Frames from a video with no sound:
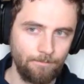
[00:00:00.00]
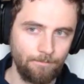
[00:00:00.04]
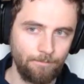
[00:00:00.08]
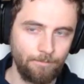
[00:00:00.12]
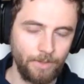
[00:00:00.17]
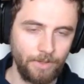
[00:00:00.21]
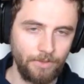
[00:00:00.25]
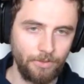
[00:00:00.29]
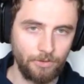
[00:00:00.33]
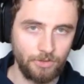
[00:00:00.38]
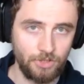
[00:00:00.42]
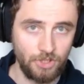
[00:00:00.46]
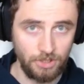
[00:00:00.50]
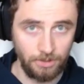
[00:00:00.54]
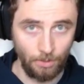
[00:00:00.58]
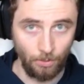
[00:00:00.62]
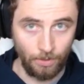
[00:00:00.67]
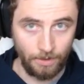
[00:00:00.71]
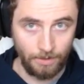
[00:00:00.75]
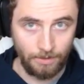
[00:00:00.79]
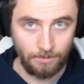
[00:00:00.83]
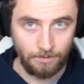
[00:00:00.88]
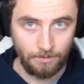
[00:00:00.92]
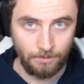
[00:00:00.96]
but they're
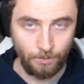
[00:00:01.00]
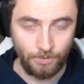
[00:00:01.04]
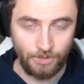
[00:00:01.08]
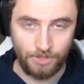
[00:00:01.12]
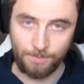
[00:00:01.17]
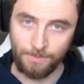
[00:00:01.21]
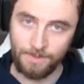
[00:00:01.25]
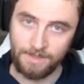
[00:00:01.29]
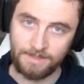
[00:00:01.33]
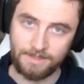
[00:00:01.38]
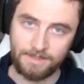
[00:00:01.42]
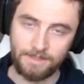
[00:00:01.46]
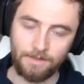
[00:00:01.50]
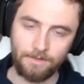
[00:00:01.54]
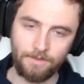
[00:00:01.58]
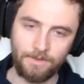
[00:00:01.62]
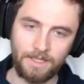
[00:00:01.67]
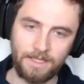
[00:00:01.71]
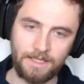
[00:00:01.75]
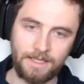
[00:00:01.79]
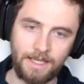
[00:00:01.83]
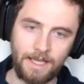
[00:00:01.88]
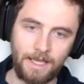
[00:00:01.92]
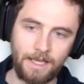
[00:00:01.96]
slower, which means
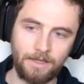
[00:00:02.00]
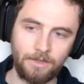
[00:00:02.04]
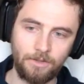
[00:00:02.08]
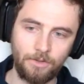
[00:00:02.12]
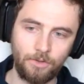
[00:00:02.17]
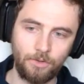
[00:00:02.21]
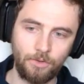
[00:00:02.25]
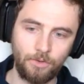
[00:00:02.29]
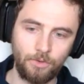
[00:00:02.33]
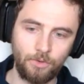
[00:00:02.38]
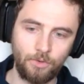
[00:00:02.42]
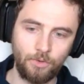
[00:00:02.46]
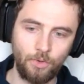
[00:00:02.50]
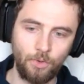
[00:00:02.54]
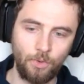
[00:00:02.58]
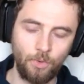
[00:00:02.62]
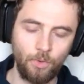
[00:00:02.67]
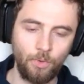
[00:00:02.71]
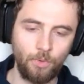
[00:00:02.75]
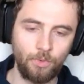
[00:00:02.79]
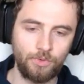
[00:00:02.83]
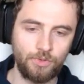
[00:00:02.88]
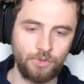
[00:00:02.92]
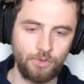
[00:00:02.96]
they can't
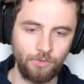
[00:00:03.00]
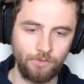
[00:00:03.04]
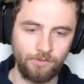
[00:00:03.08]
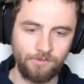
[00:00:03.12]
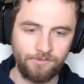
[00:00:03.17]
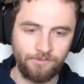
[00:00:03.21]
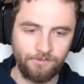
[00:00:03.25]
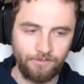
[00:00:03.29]
go to